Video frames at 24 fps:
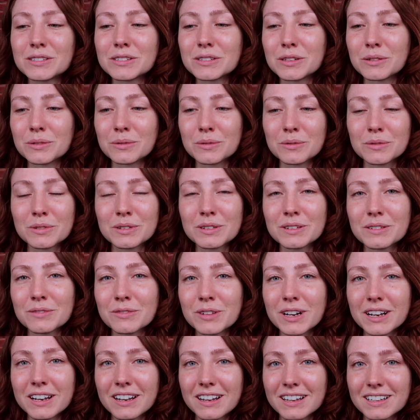don't
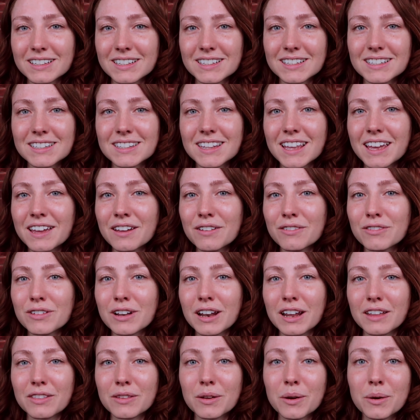realise it's there for
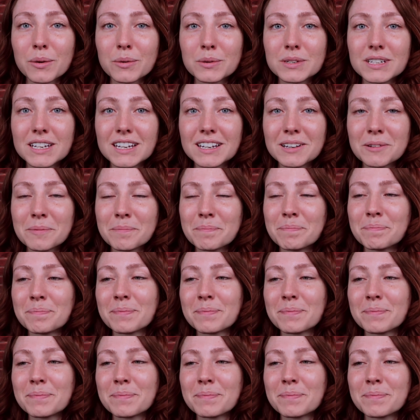like the whole day,